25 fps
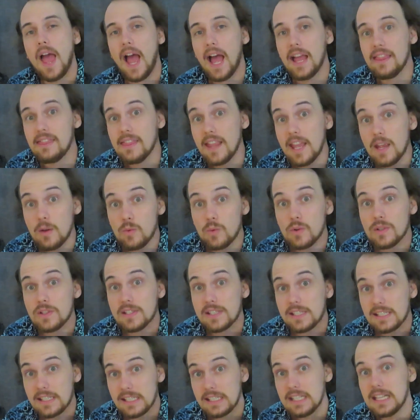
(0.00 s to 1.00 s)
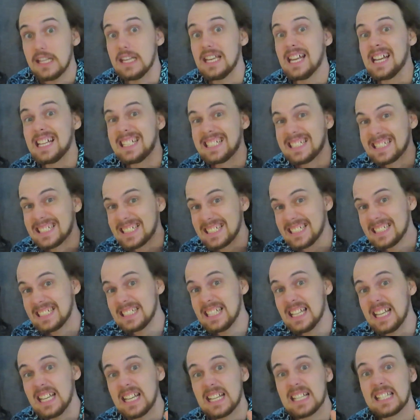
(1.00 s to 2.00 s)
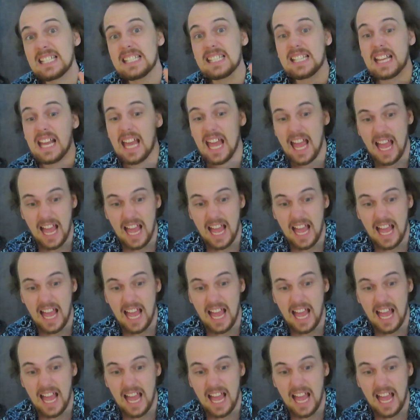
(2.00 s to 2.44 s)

and they will see 6